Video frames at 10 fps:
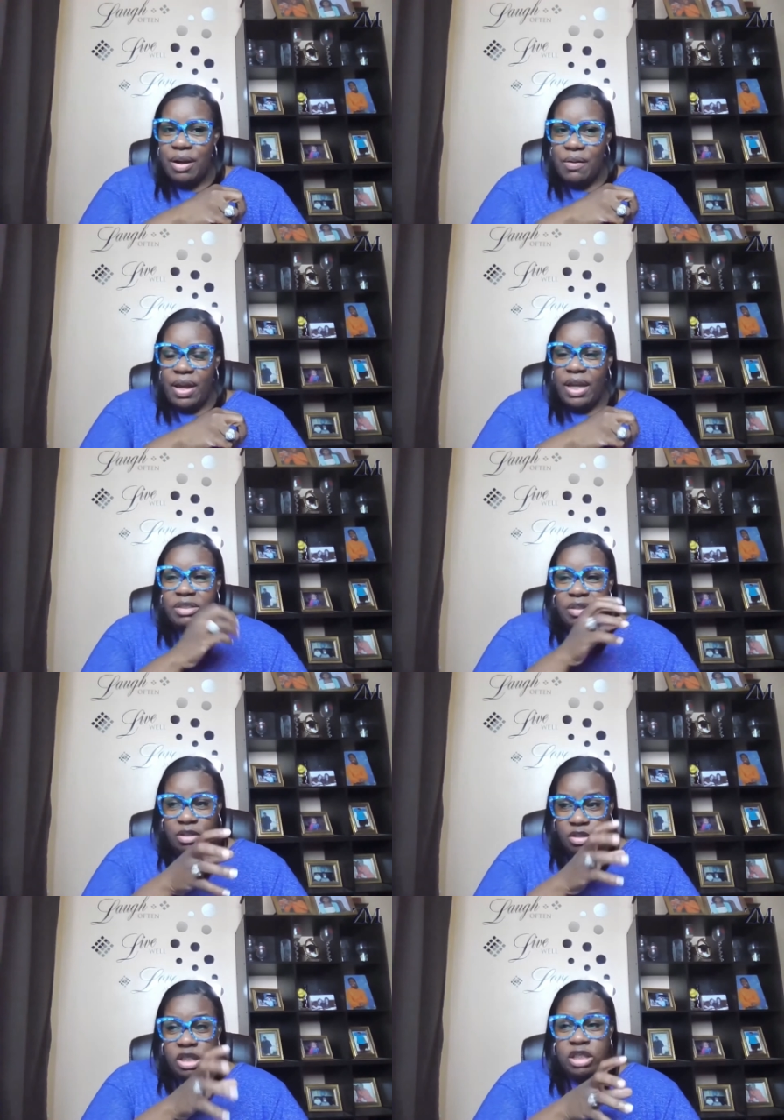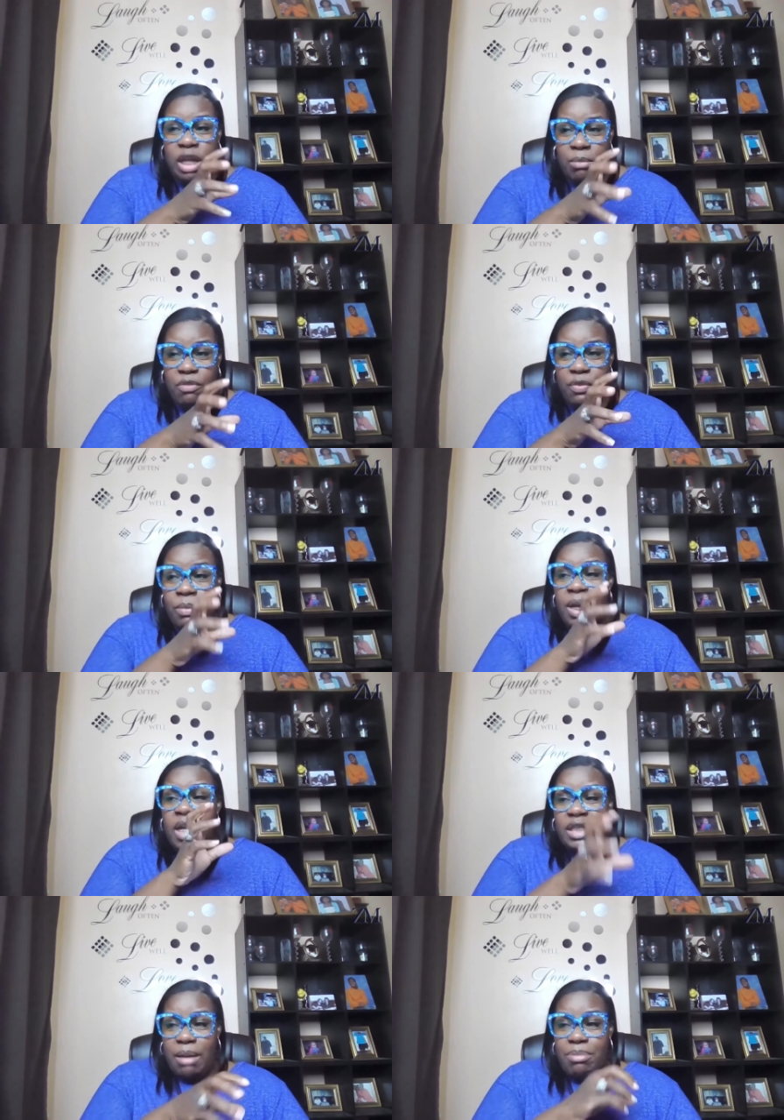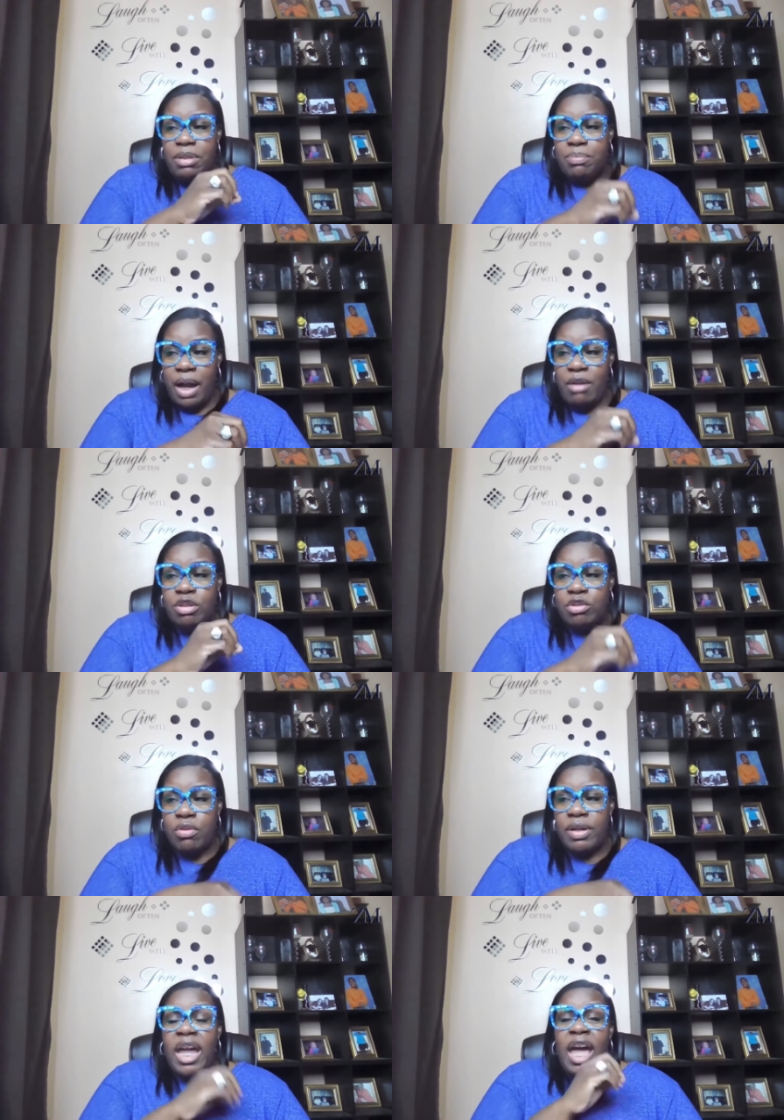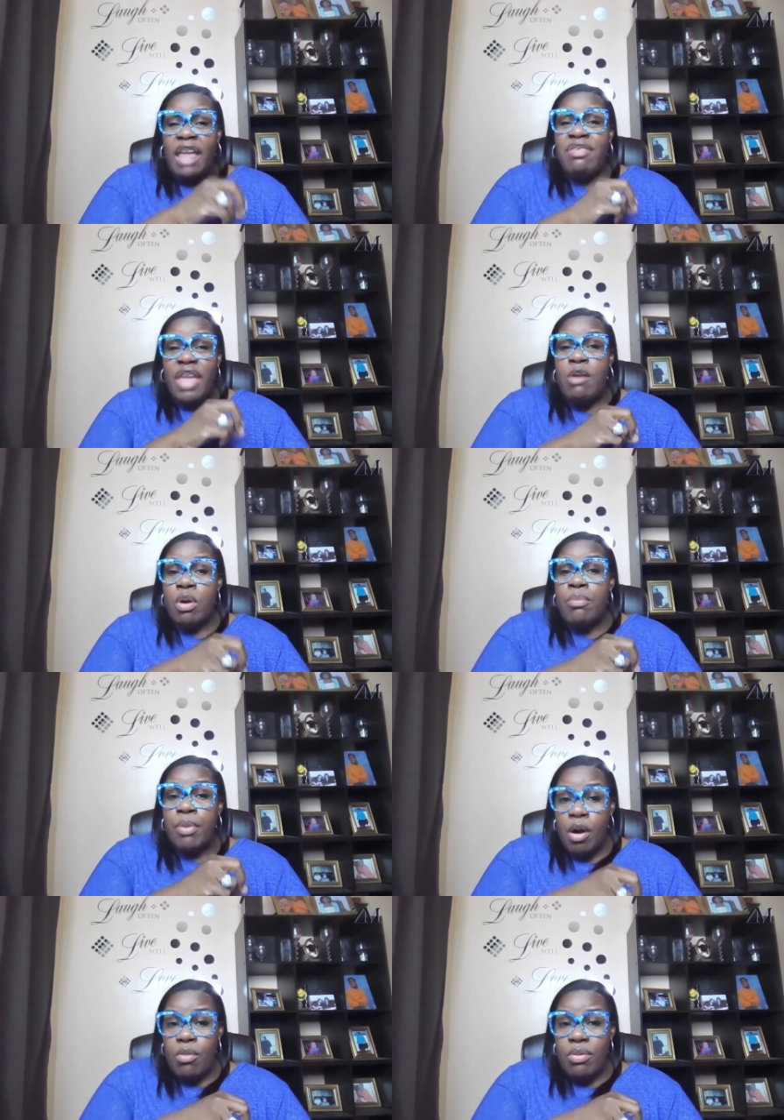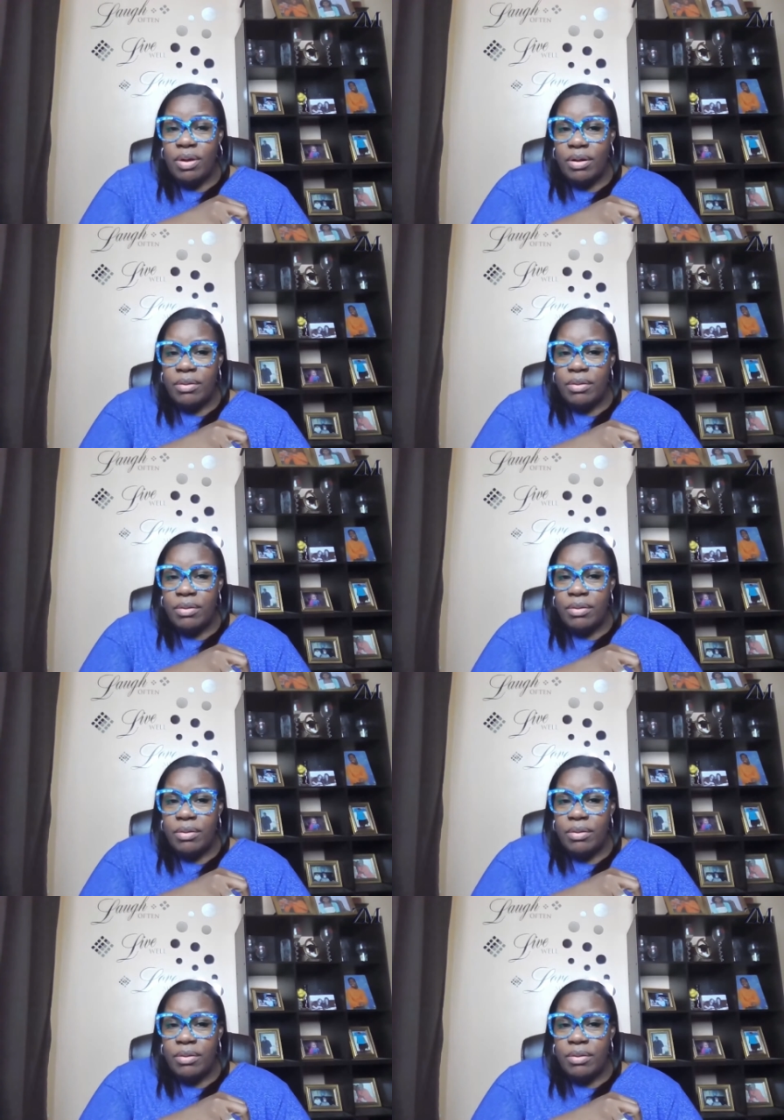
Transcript: Okay, so this is coming from Tabitha Brown's story, and they were broke.